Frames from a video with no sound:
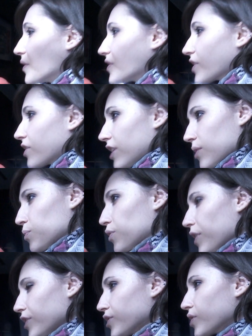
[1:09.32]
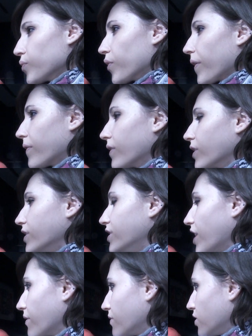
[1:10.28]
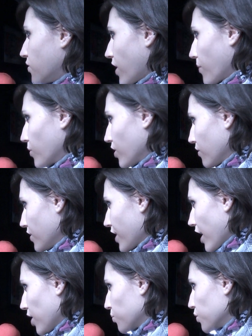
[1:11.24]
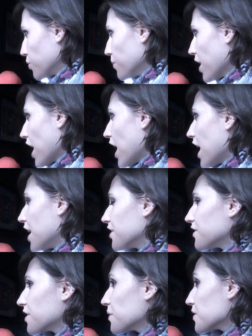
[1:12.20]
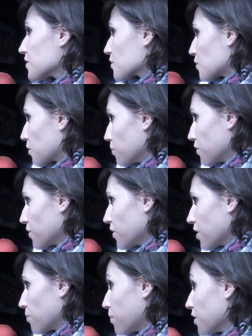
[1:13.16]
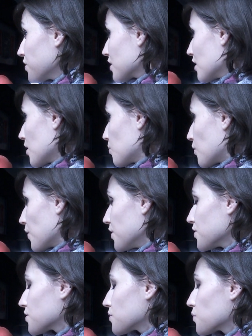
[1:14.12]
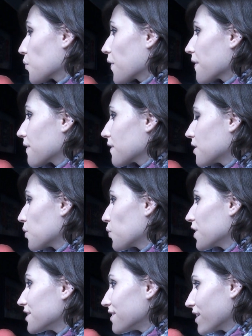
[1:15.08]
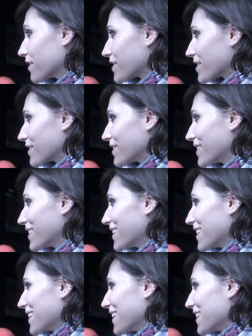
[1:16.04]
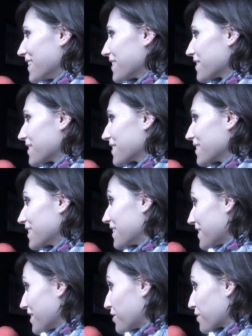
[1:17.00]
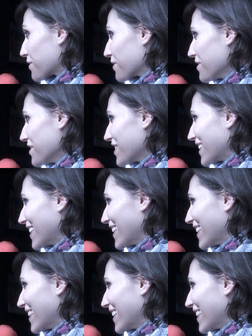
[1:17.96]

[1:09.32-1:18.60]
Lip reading: is a collaboration with David Draymond on the album, and there is a rumor about a collaboration with Will Nelson. Is it true?